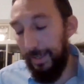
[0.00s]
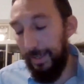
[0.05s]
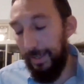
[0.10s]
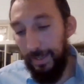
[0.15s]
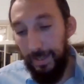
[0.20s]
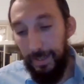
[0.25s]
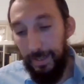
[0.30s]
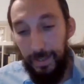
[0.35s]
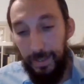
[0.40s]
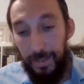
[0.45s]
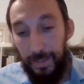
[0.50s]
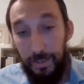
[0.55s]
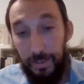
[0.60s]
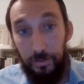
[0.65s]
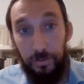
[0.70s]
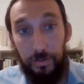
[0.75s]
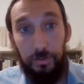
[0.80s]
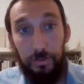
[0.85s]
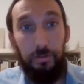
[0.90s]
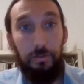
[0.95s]

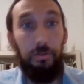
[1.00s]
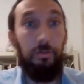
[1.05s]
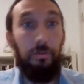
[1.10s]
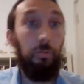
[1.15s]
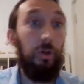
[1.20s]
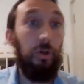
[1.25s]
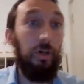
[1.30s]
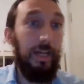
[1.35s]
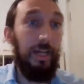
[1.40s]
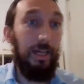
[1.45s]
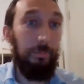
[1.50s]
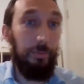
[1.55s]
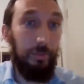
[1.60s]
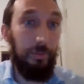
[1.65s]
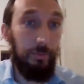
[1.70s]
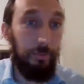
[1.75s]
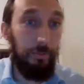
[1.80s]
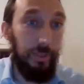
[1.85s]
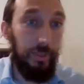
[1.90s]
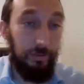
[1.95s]
And what
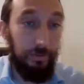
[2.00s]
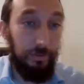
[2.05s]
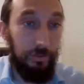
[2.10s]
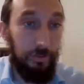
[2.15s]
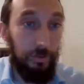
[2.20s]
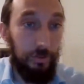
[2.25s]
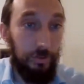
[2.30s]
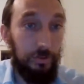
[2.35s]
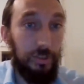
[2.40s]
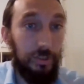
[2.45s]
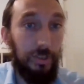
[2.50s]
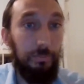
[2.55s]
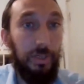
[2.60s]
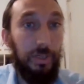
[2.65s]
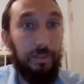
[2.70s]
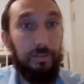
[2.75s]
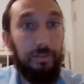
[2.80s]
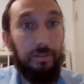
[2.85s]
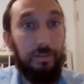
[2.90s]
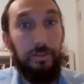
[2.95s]
happened when Jews came
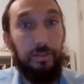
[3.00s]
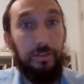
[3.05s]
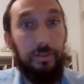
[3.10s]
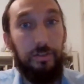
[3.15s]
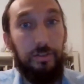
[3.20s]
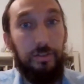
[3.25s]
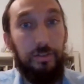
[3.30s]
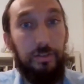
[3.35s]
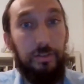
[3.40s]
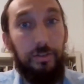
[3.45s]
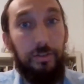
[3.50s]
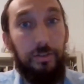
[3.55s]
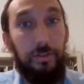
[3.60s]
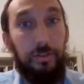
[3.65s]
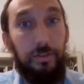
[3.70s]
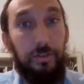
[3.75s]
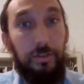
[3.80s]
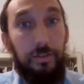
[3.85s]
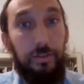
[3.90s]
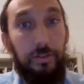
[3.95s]
back to Eretz Israel?
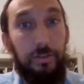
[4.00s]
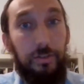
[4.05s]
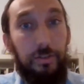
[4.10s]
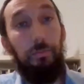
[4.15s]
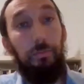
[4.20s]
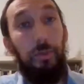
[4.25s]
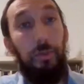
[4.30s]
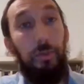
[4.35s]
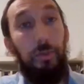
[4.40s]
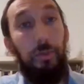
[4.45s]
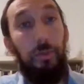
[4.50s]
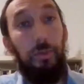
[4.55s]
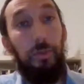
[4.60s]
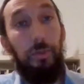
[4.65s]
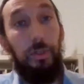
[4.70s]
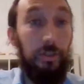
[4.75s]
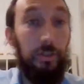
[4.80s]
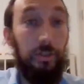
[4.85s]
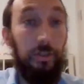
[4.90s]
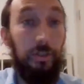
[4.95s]
Well, in
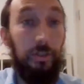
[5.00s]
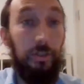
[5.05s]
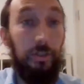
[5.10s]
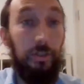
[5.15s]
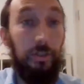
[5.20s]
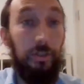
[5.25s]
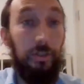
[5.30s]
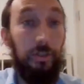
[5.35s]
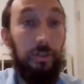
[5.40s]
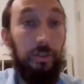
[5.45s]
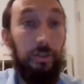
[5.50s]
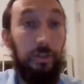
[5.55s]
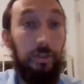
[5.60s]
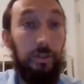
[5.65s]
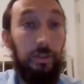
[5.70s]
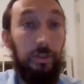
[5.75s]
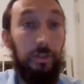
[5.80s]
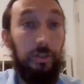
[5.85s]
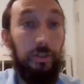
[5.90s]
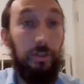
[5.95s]
Chutz Laretz, they had
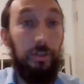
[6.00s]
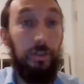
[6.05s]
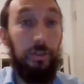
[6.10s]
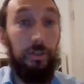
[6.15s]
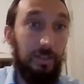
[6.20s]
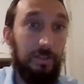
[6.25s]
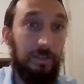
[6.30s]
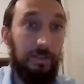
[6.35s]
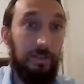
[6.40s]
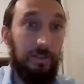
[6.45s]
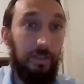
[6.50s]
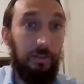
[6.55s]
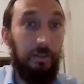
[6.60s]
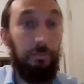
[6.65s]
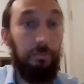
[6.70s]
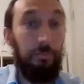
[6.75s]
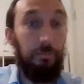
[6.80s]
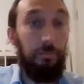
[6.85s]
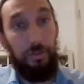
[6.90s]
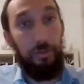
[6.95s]
Shmini Atzeret, which was a
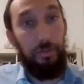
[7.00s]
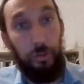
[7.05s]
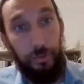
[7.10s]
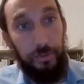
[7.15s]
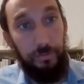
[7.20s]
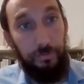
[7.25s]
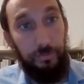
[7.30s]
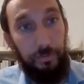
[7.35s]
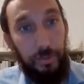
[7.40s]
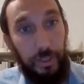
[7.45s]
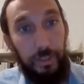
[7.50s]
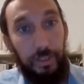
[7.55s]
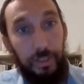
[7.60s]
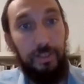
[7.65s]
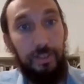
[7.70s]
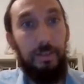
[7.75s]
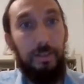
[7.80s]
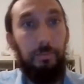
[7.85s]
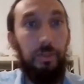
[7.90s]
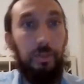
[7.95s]
normal Yom Tov, and they
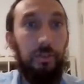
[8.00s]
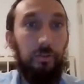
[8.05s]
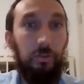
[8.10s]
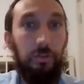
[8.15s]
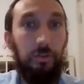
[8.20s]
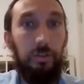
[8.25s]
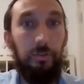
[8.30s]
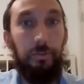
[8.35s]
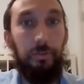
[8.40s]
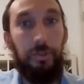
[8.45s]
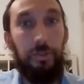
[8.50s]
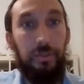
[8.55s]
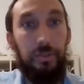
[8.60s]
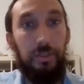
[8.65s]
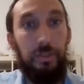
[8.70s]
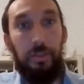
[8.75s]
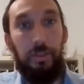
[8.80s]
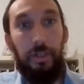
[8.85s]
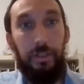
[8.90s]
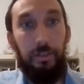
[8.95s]
had Simchat Torah, which was
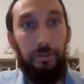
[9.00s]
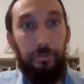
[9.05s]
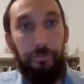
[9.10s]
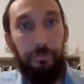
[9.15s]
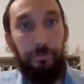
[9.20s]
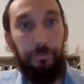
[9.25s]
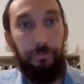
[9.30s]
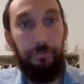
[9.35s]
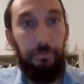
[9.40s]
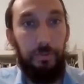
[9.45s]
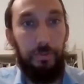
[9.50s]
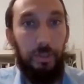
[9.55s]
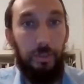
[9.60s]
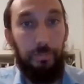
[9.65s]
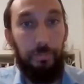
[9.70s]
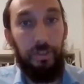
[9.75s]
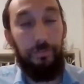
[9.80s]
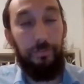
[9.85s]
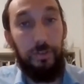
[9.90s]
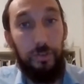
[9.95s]
this kind of
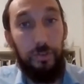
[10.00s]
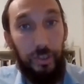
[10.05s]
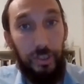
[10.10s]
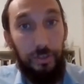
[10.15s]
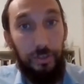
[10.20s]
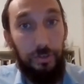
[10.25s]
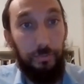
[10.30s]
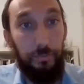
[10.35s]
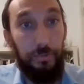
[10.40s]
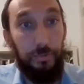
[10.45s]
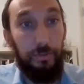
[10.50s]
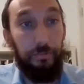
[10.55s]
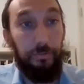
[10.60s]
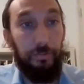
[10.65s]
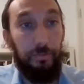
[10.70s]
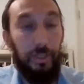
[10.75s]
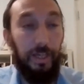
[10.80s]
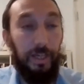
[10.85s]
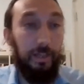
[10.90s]
a bit of a strange Yom Tov.